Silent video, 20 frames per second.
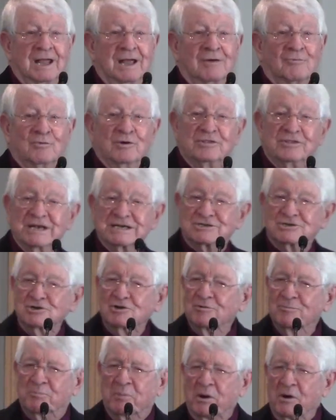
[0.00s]
with this
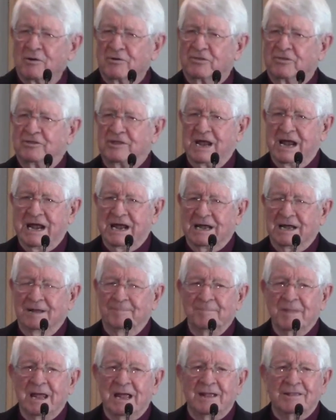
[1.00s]
new birth thing
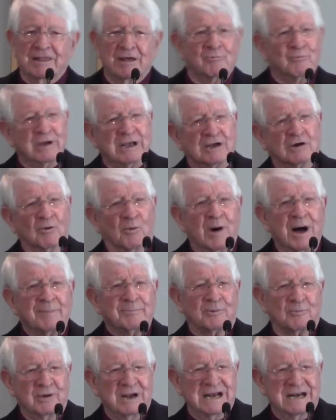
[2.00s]
that we
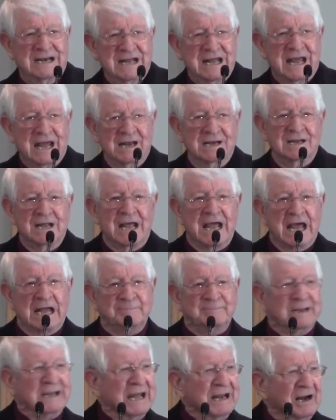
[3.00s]
cooperate in
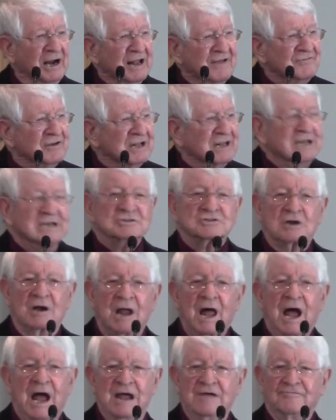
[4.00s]
and begin living this
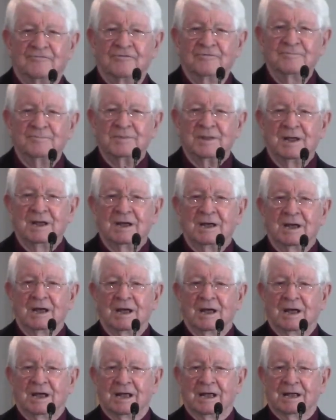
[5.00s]
life
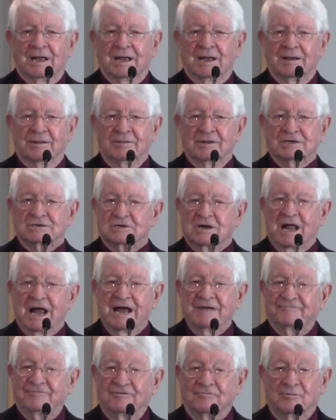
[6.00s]
this
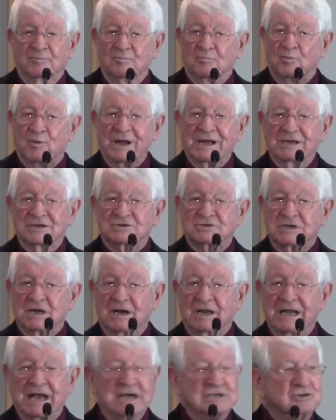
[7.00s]
life of
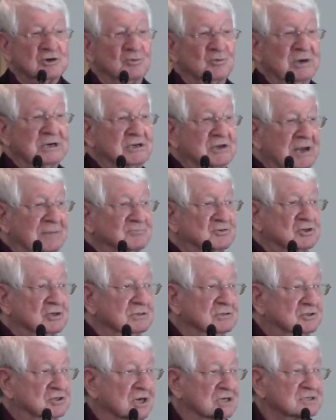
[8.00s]
reconciliation,
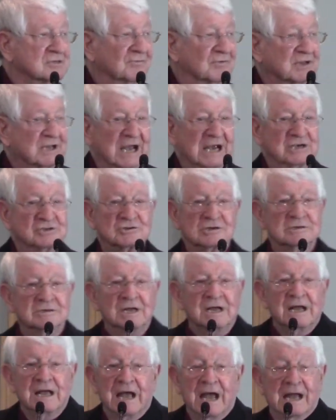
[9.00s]
redemption, justification,
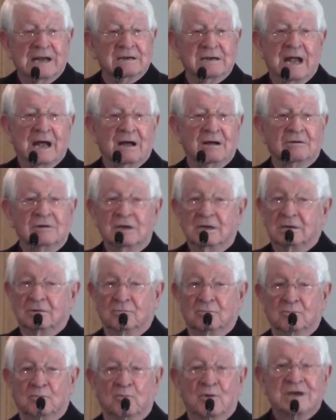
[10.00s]
and now
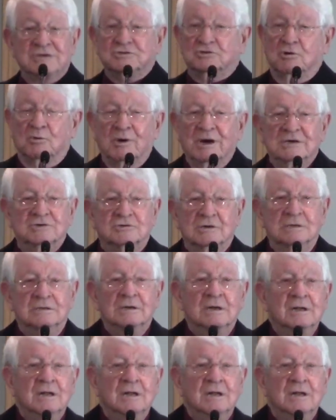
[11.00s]
restoration.